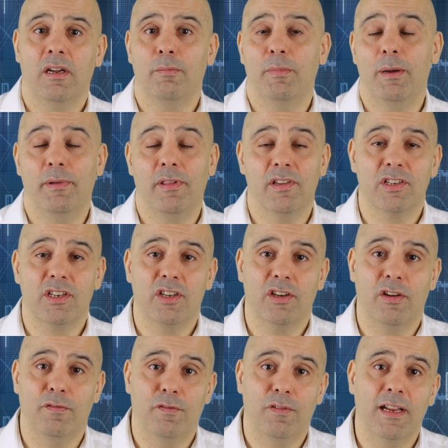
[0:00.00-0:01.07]
maybe there's
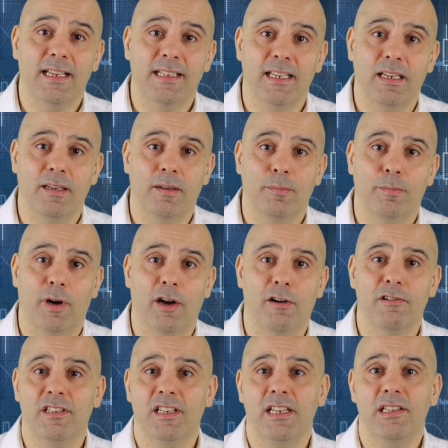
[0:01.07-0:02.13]
conflicting
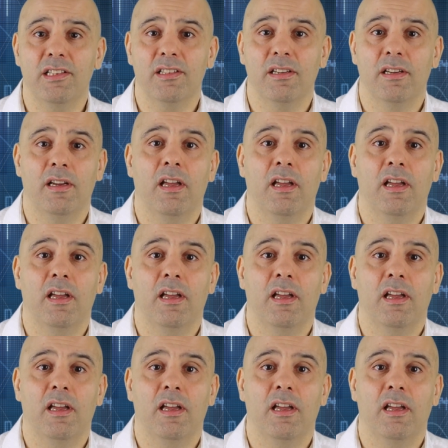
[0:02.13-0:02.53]
priorities,